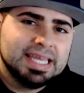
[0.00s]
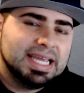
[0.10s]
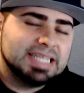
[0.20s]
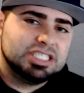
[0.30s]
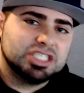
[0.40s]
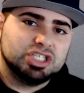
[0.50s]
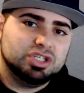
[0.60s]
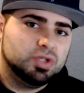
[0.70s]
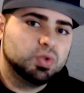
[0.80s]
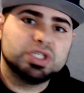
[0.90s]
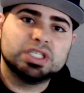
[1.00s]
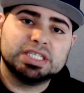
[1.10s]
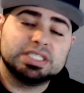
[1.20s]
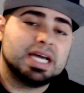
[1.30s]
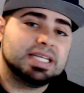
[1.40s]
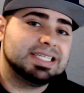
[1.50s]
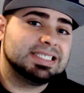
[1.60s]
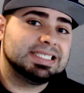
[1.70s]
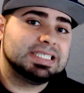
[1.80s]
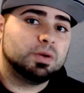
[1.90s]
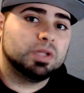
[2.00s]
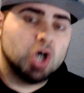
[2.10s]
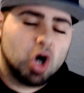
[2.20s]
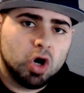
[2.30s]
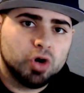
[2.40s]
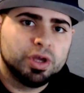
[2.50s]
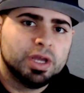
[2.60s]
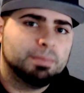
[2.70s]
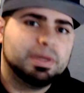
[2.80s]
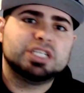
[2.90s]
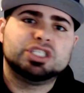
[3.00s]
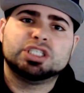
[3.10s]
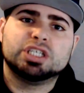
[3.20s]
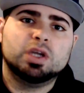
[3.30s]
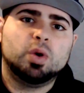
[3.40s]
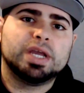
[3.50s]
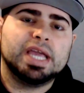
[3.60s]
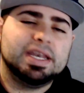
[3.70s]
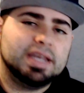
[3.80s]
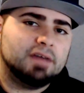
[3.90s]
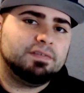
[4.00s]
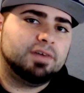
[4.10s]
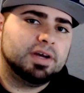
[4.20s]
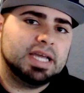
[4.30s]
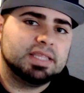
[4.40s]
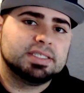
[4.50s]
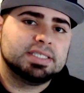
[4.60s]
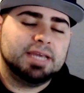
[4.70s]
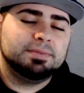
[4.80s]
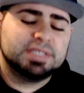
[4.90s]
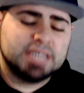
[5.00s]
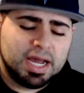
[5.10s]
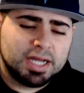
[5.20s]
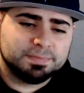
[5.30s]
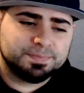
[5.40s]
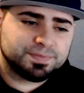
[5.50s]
It's just a nuisance. It's not necessarily hard, but it's just annoying and not fun at the same time.